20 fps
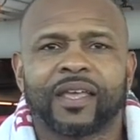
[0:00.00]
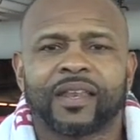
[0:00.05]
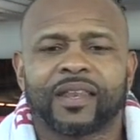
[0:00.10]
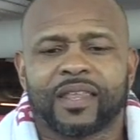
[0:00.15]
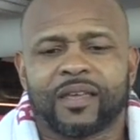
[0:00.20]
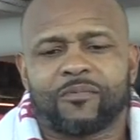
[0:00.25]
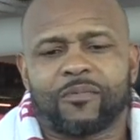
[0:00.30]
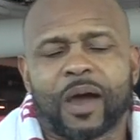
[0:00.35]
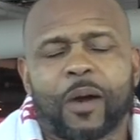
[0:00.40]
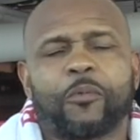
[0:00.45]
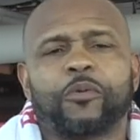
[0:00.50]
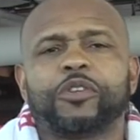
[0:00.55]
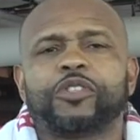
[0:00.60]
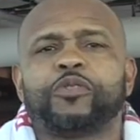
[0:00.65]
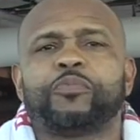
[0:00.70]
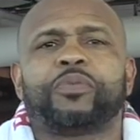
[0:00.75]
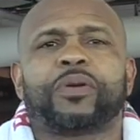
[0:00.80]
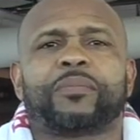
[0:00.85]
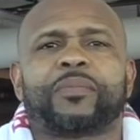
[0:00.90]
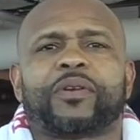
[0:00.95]
then why would
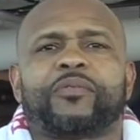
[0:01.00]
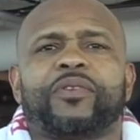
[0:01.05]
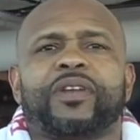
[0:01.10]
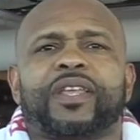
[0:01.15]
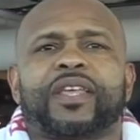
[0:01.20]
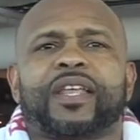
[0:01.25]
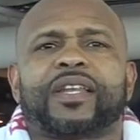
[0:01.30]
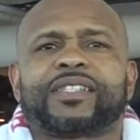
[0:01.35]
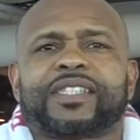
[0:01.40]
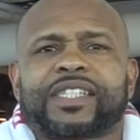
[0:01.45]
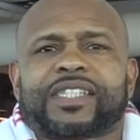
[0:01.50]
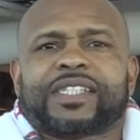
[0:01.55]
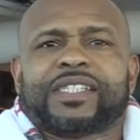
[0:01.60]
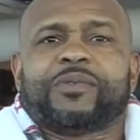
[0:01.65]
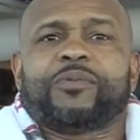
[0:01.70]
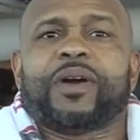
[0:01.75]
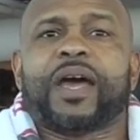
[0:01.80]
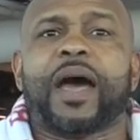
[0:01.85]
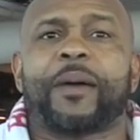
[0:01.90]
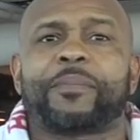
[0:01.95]
you put him in the ring together just to see
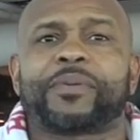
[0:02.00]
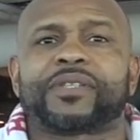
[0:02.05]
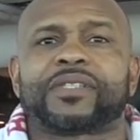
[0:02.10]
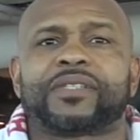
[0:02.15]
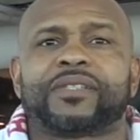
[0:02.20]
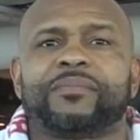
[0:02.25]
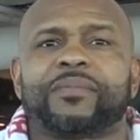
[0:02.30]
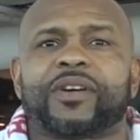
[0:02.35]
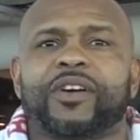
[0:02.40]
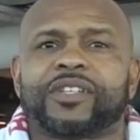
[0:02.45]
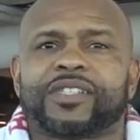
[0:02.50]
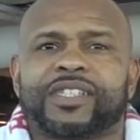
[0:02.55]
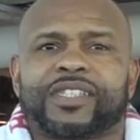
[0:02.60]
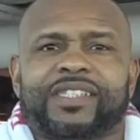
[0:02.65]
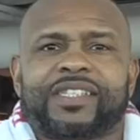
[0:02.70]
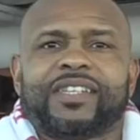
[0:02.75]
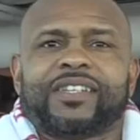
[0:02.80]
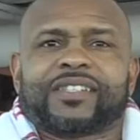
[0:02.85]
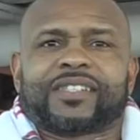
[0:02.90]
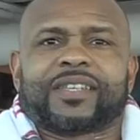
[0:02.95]
what happens? Because it's
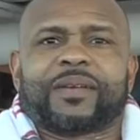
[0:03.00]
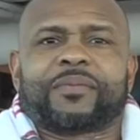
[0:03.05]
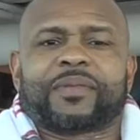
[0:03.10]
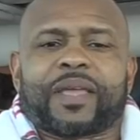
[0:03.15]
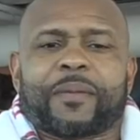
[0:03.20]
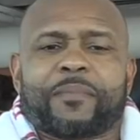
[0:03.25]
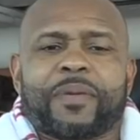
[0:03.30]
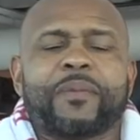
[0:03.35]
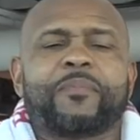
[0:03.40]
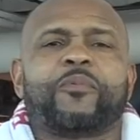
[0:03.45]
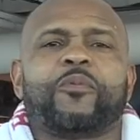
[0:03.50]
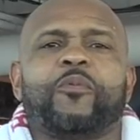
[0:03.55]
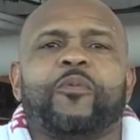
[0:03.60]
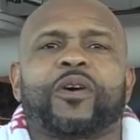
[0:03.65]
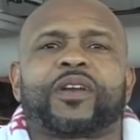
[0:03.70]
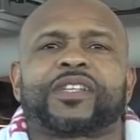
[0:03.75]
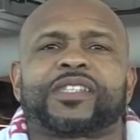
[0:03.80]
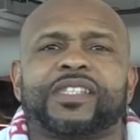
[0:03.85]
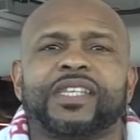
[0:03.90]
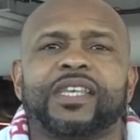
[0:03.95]
still something that people
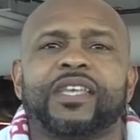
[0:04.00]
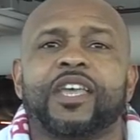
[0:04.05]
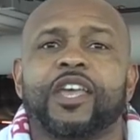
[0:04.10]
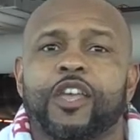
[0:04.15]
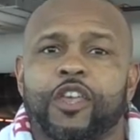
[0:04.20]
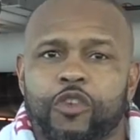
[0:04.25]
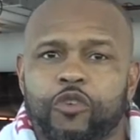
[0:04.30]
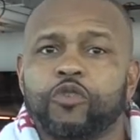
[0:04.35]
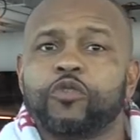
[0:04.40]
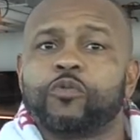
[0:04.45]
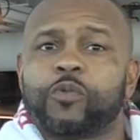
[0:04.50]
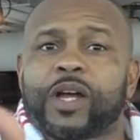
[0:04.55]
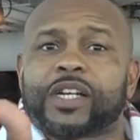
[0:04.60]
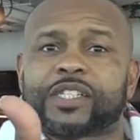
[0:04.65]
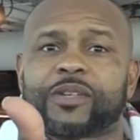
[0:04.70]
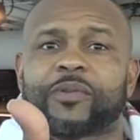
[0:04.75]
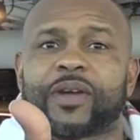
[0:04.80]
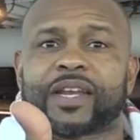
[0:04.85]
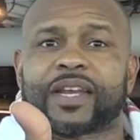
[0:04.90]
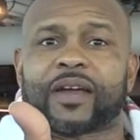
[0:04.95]
want to see. You
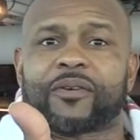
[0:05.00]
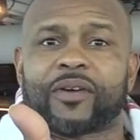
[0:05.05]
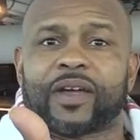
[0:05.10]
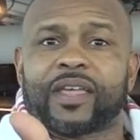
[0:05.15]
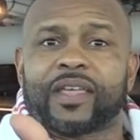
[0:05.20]
watch it right now, right?